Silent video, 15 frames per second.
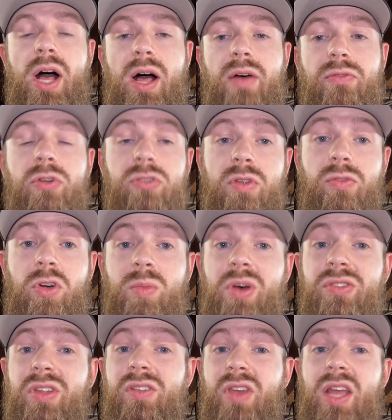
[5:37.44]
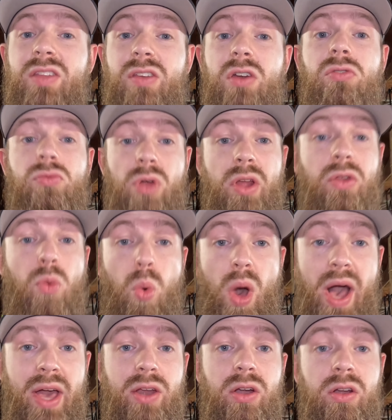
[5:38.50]
First and foremost, it's going to run
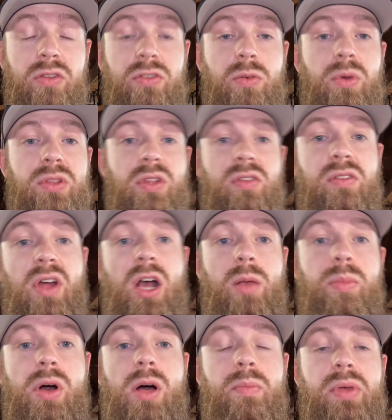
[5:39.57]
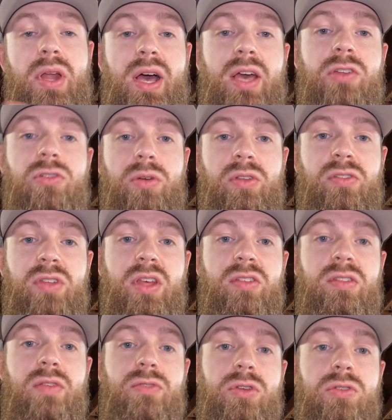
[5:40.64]
quieter. So with the stock pump and hydro
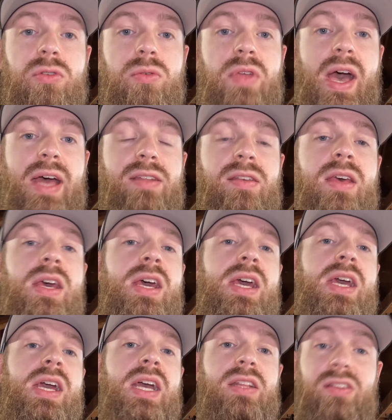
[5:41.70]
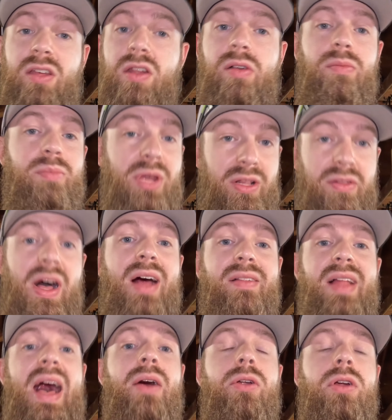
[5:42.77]
assist, if you do that, it's going to be a lot
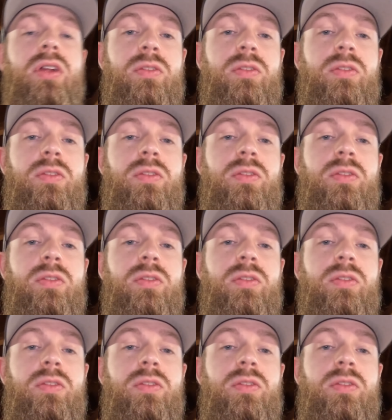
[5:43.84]
louder.